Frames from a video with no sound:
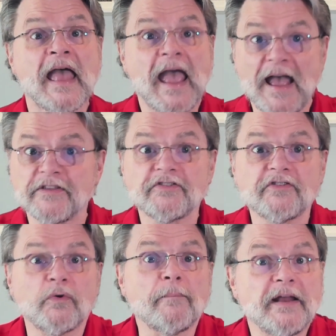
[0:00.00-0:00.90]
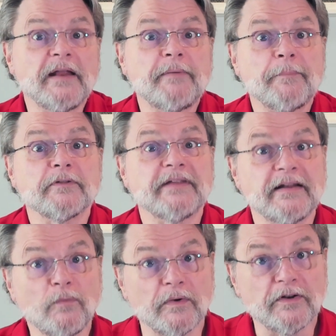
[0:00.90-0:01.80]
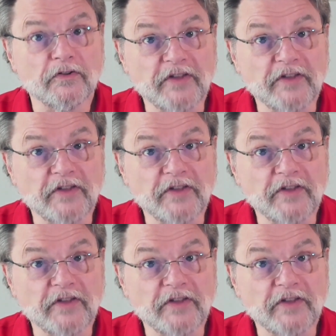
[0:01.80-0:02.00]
And this is what many people did at Windows